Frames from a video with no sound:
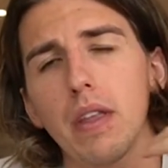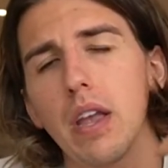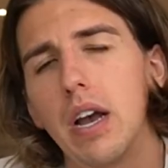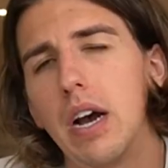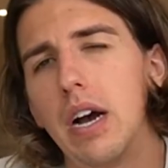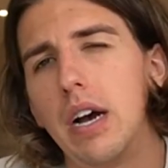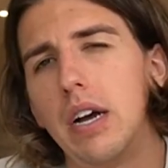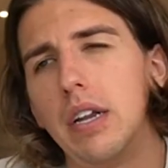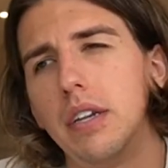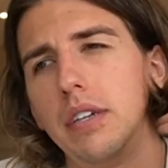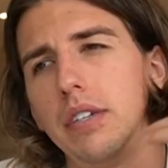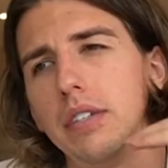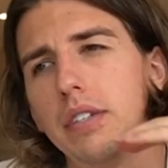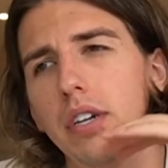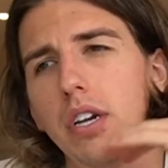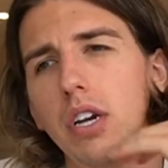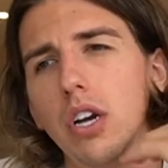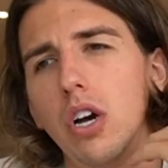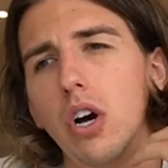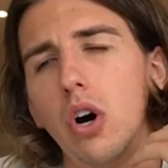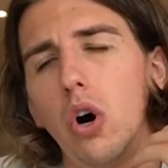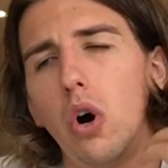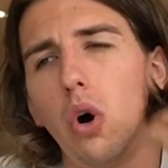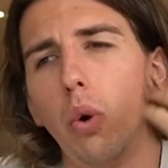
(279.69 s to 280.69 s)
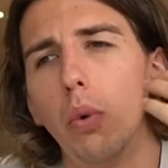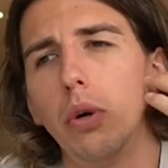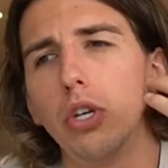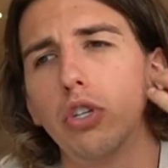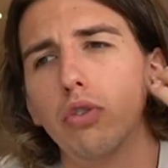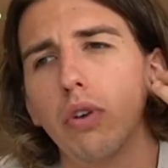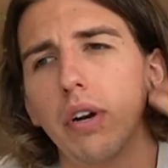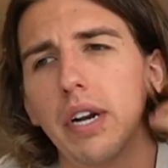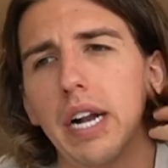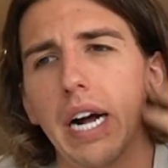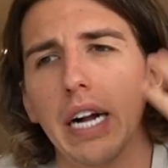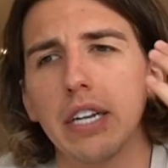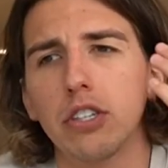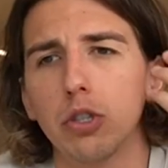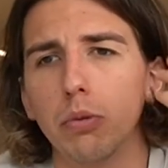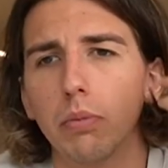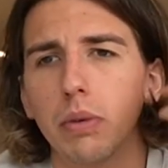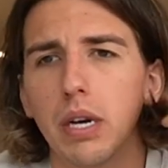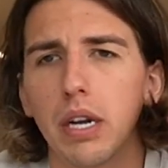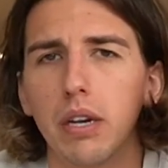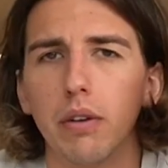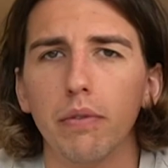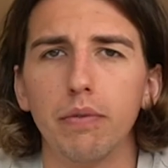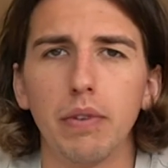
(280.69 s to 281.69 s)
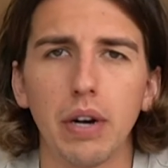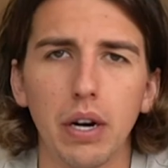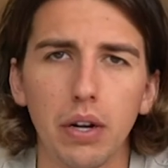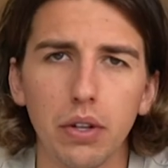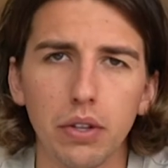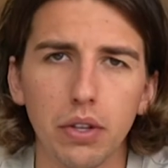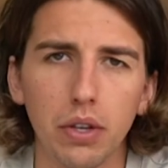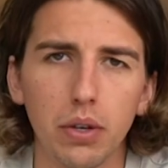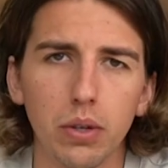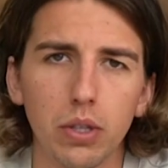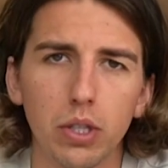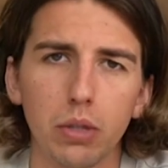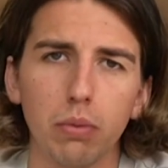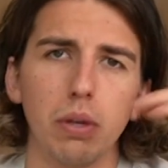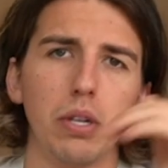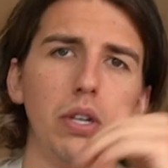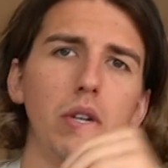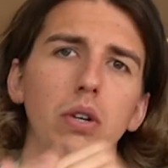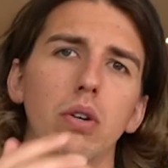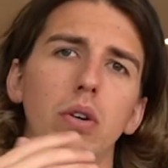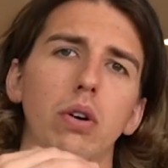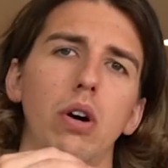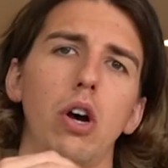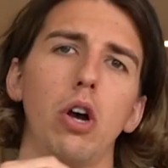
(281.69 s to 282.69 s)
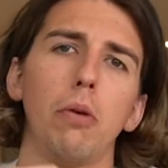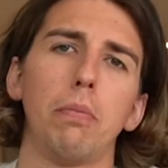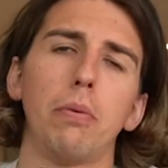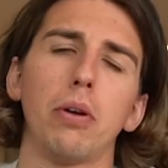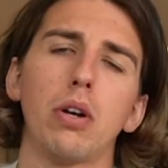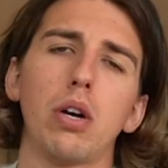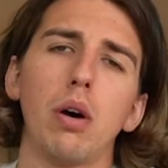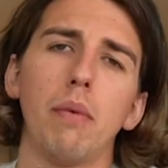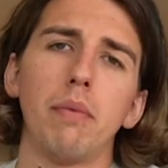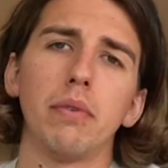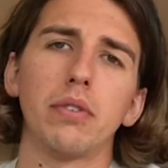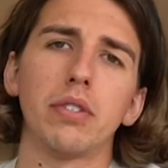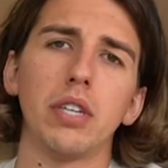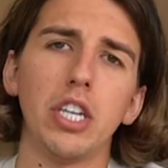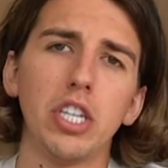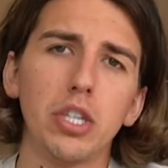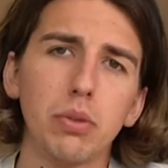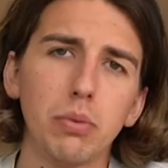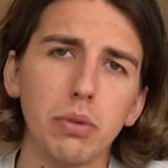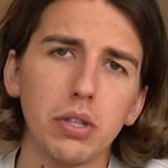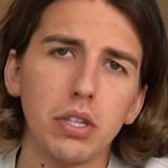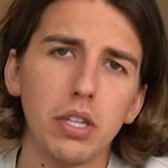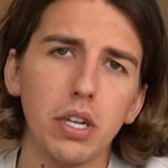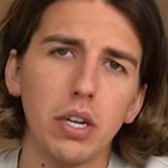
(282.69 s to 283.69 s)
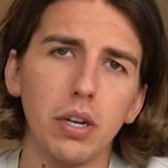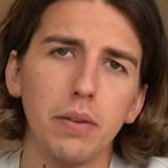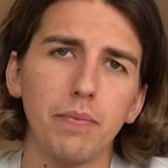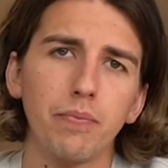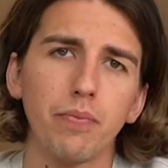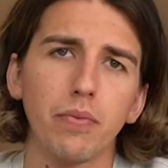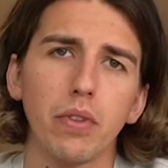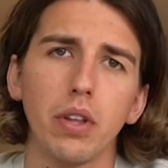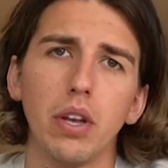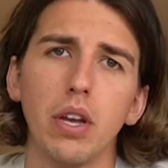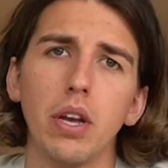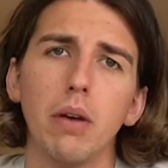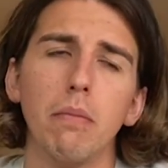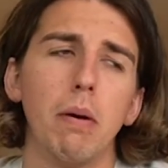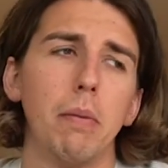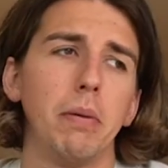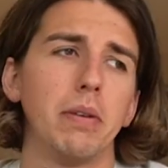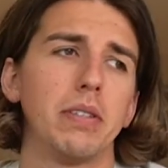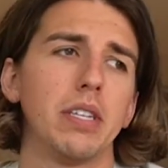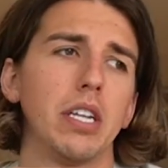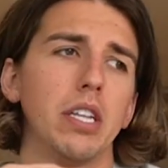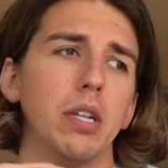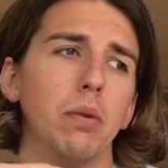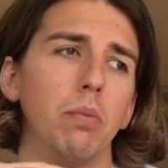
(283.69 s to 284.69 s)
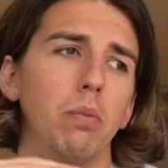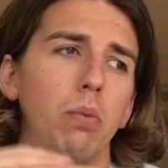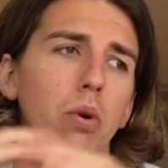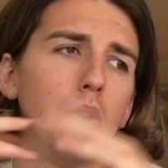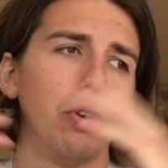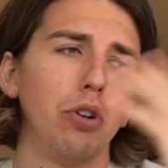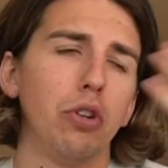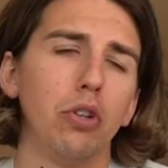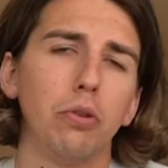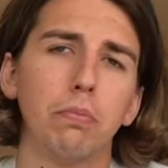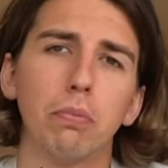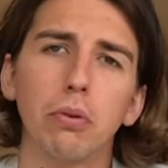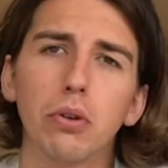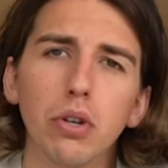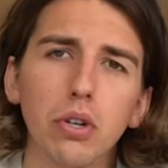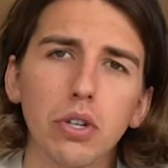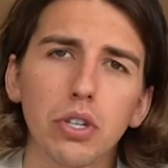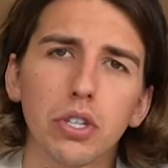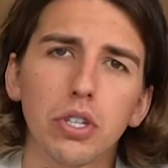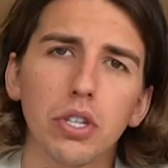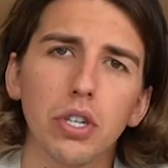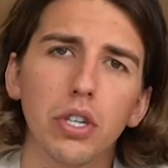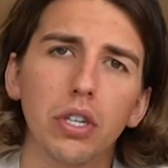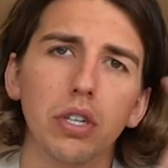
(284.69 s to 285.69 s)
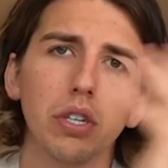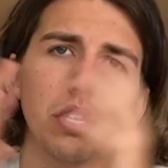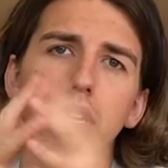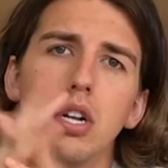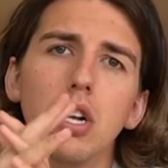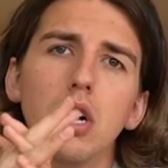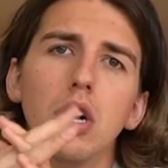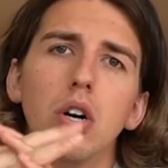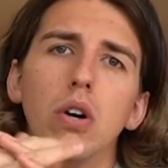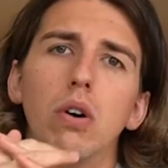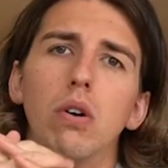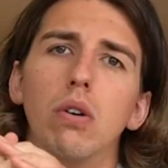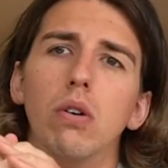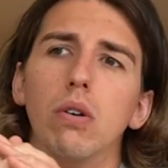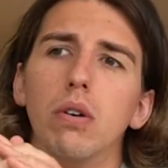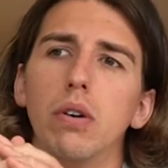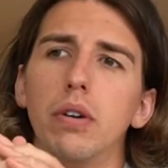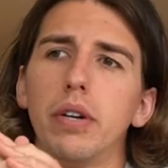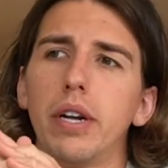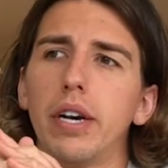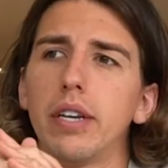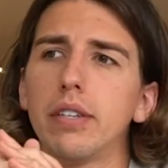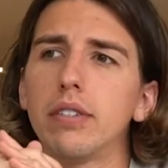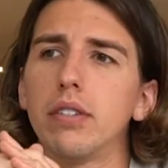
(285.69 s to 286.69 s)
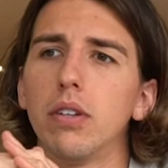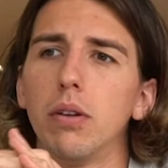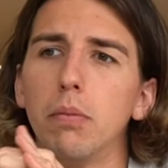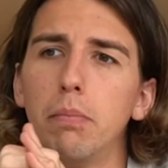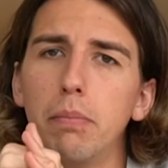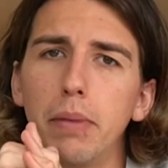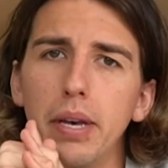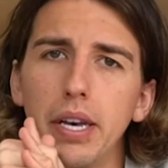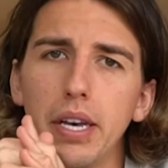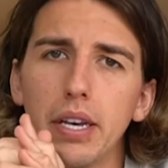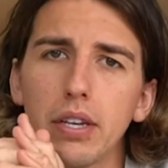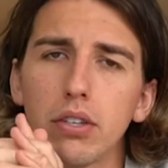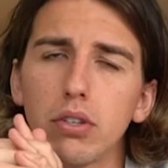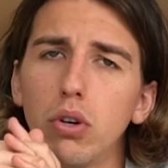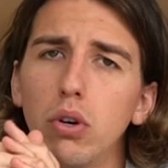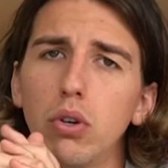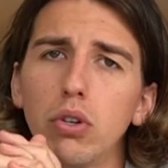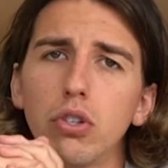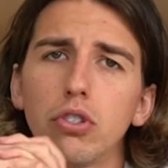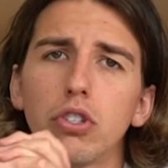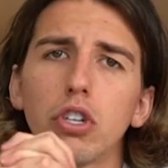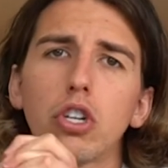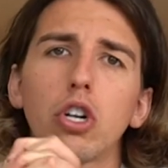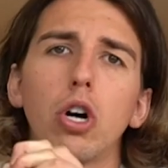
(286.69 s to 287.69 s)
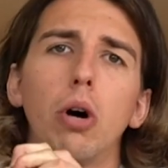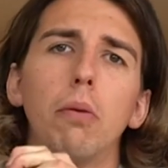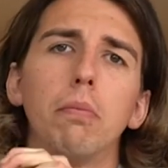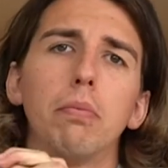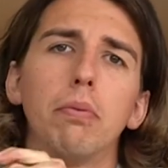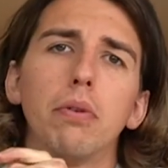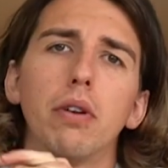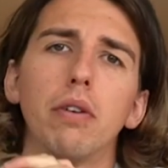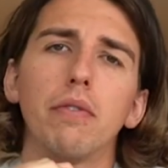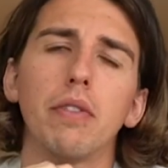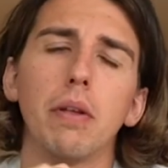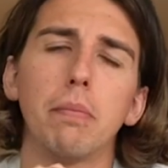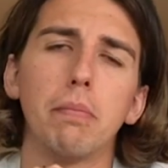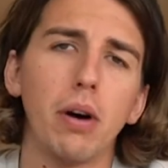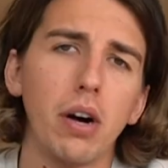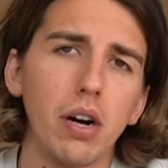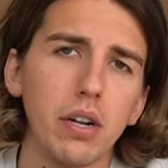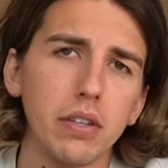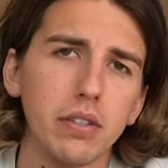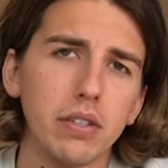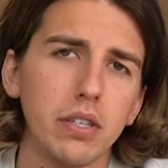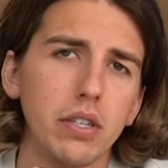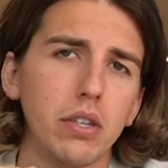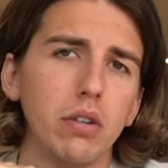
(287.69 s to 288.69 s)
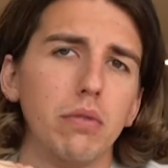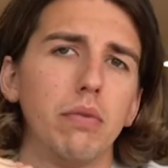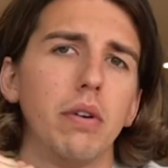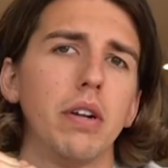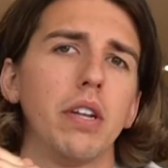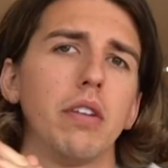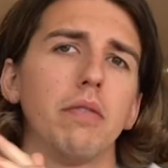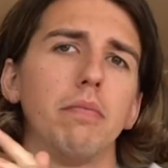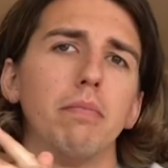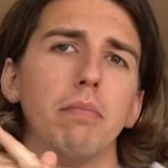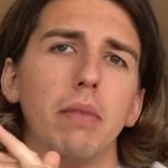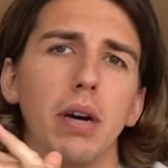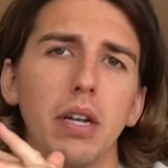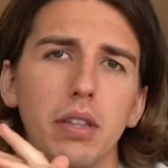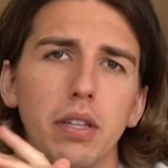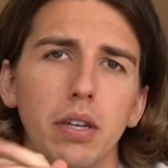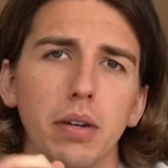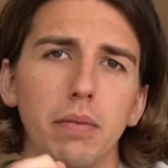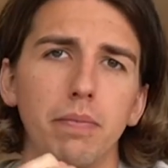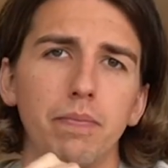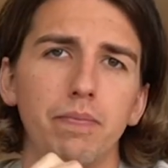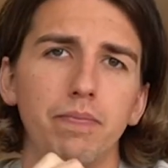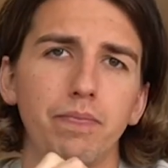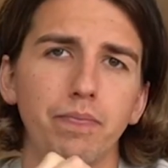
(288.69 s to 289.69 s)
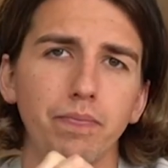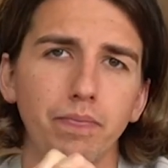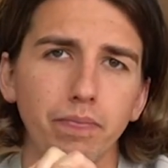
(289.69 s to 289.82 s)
And always try and add some kind of value. So when you're opening conversation with them, maybe send them one new production or a nice little mix or just a compliment of the party or where you've met them.